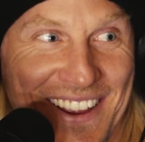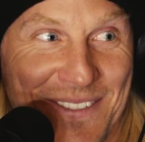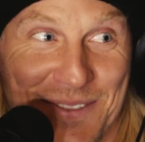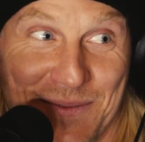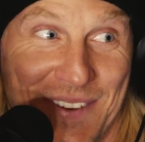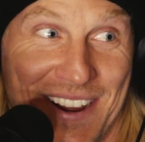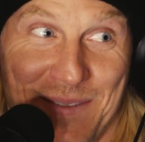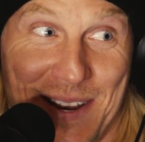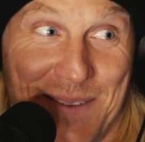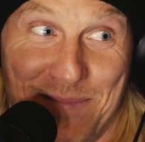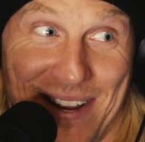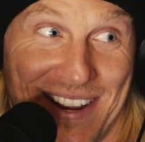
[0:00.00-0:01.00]
Yeah, it was. We
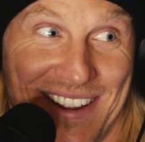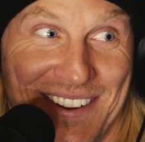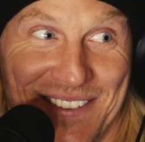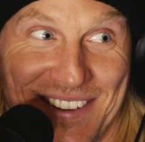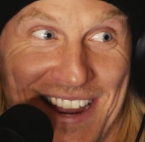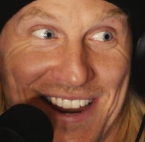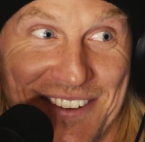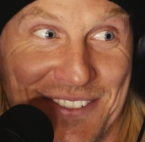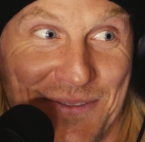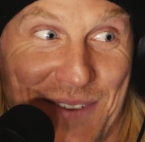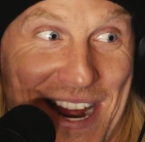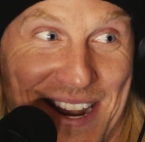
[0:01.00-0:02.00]
didn't pick it. It was kind of
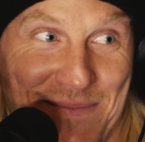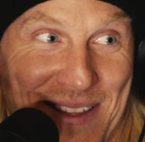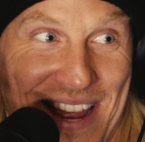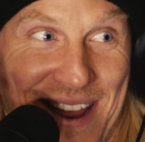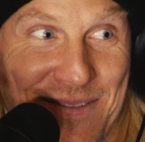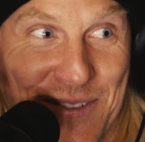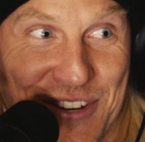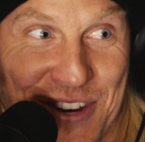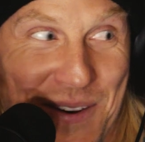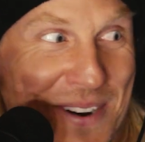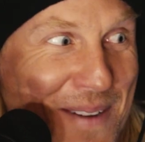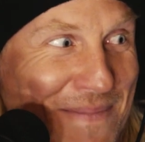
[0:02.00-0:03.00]
just randomly
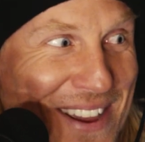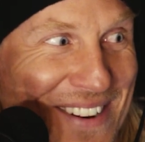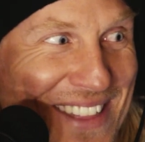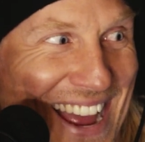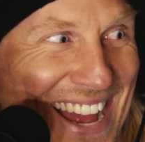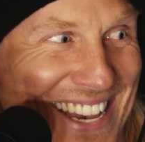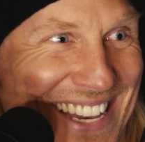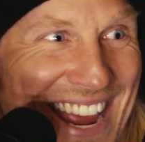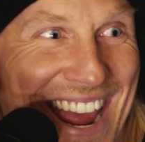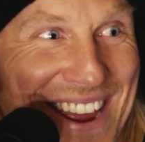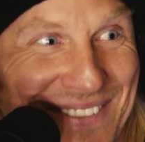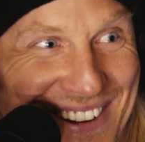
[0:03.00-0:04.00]
showed up there that day,